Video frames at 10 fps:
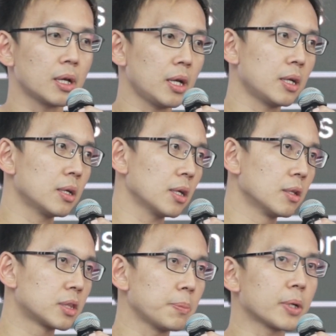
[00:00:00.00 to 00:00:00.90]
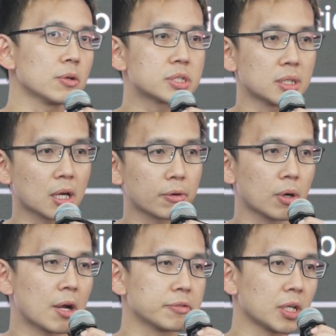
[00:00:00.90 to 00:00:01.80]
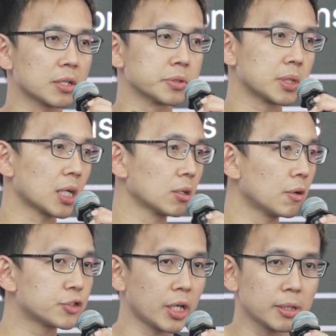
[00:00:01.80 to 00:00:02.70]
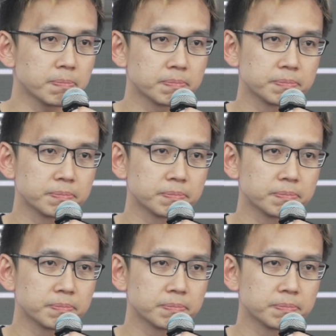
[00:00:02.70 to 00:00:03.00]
In a typical scenario, everything has to be taken off-chain